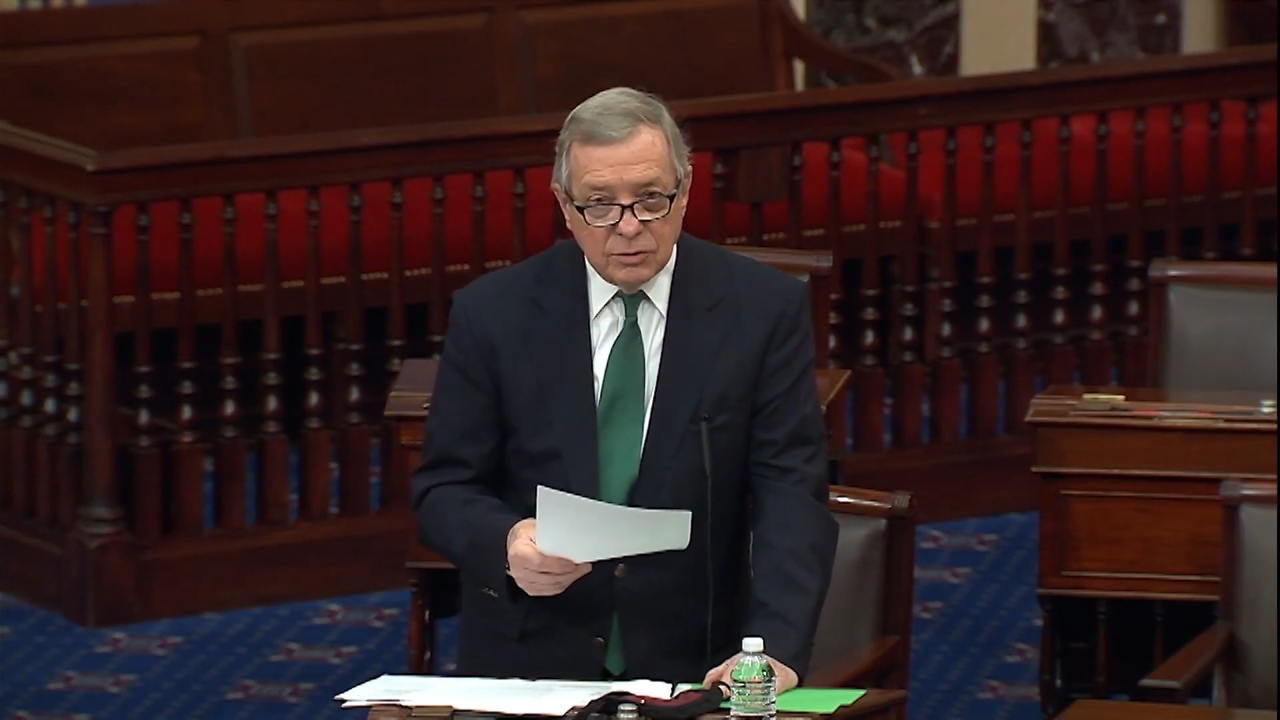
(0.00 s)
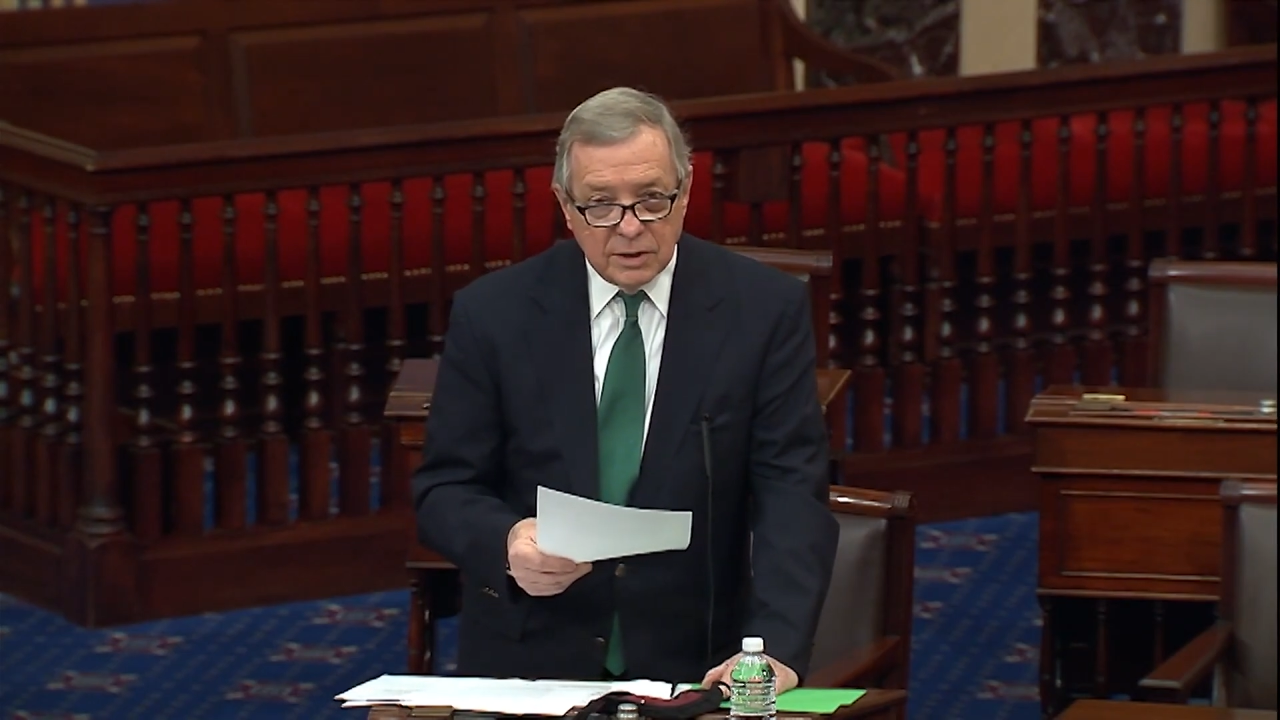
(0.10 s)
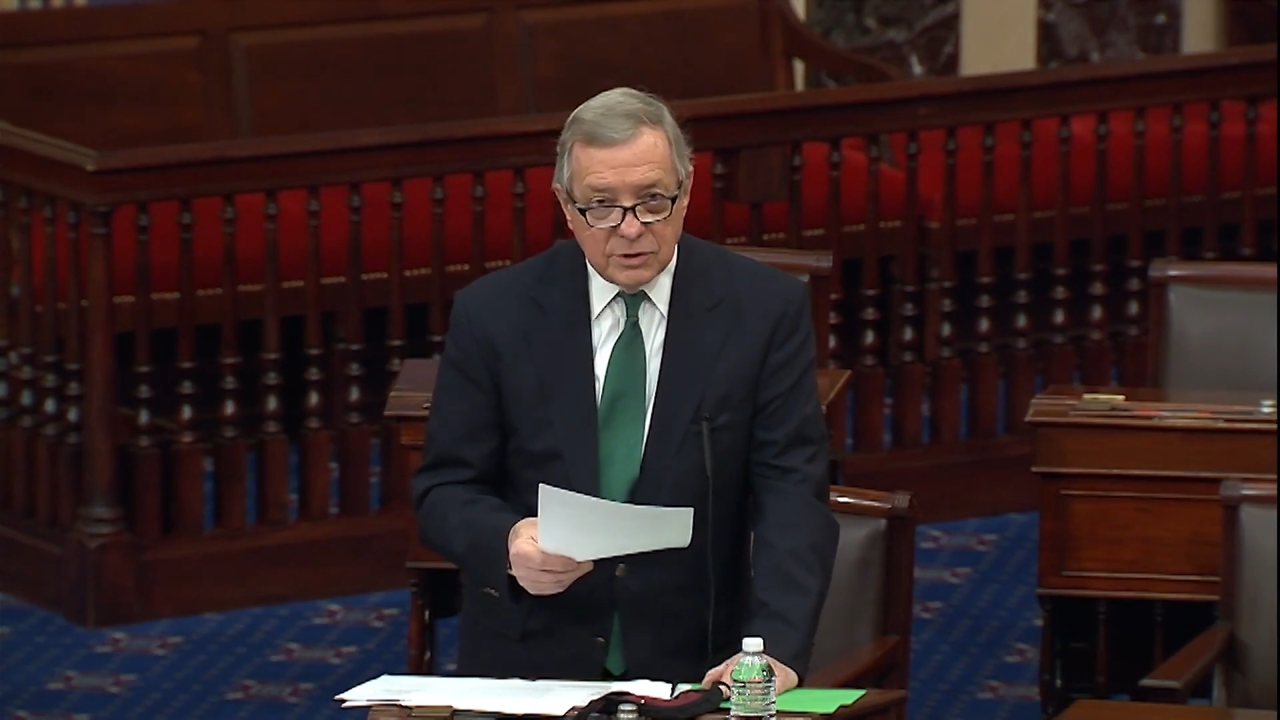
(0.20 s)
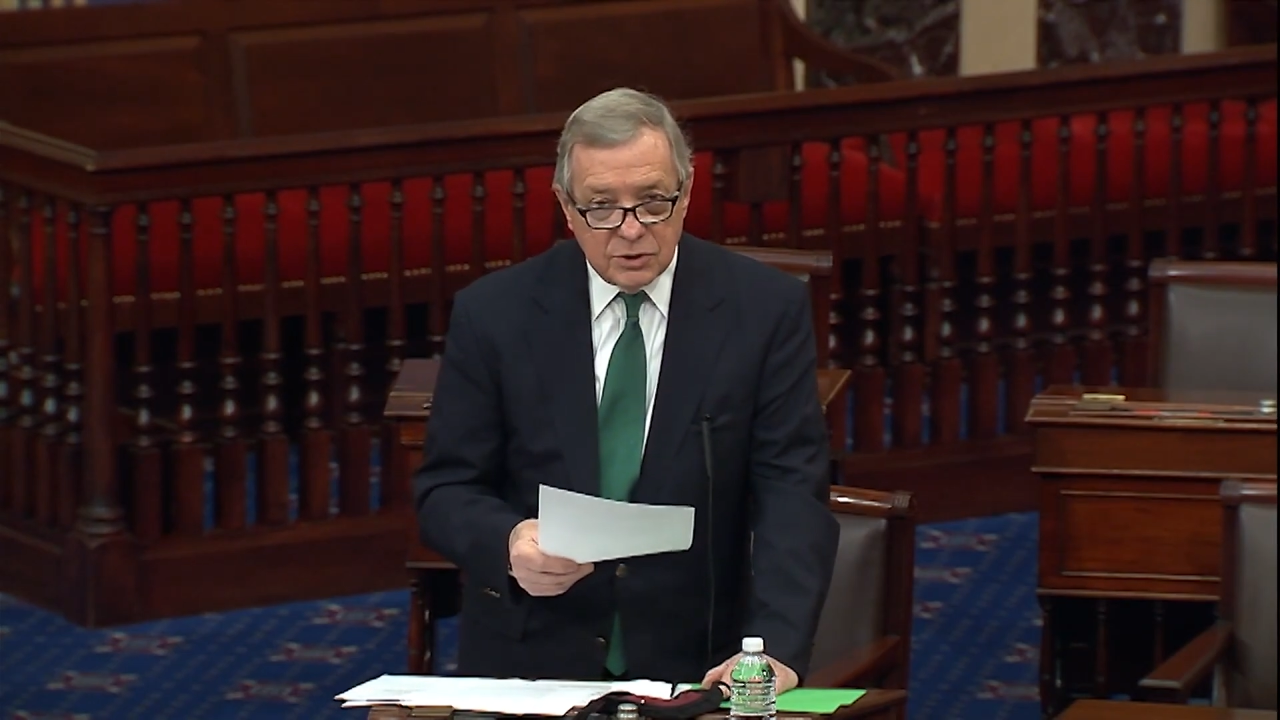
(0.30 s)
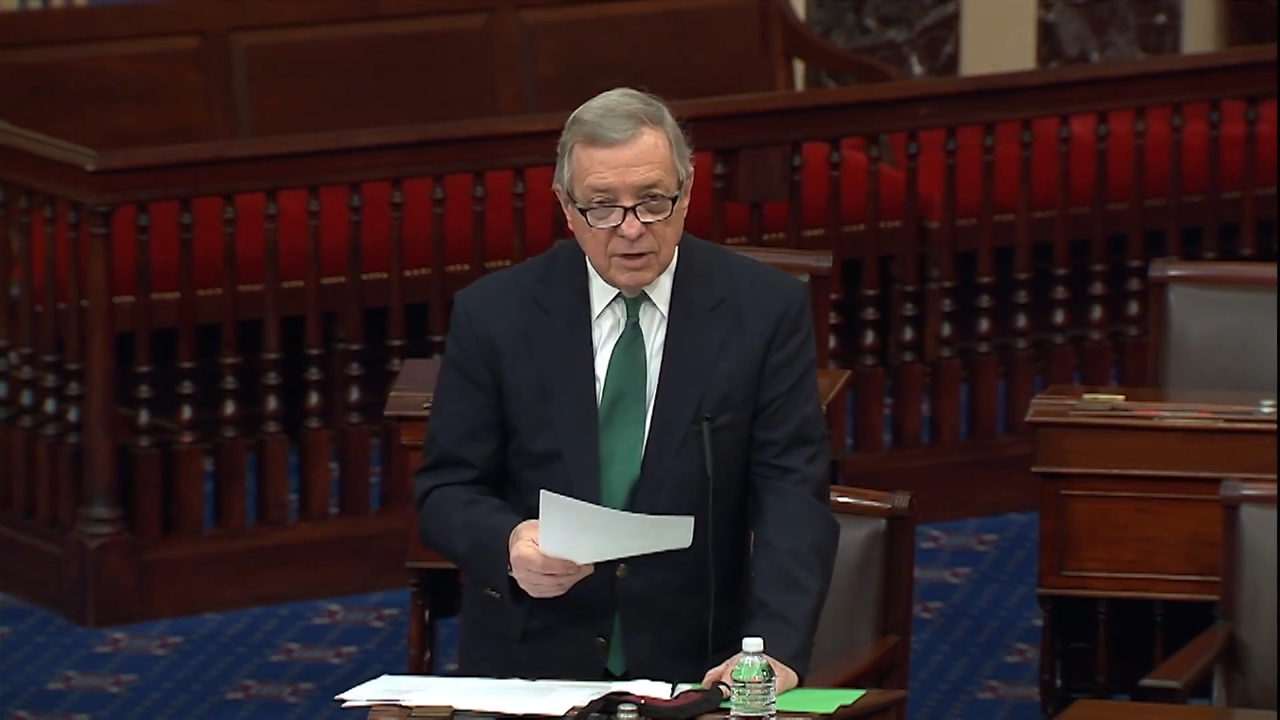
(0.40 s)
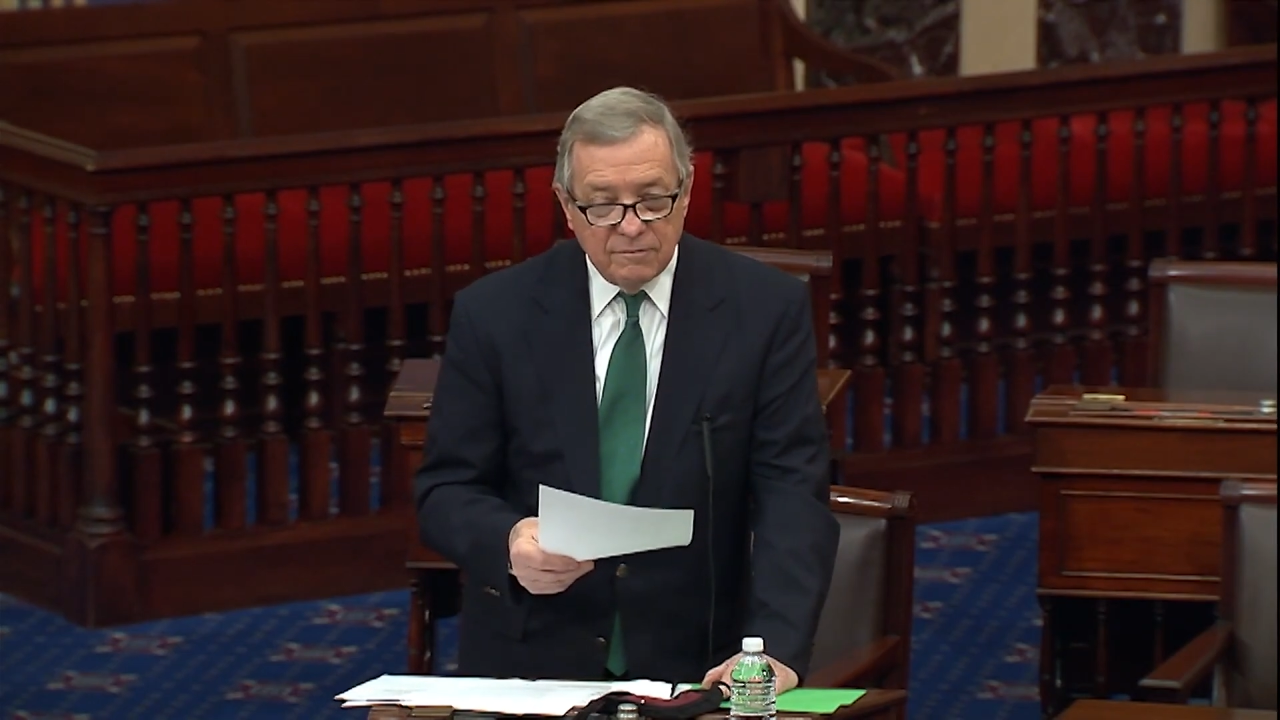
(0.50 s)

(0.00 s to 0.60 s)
can start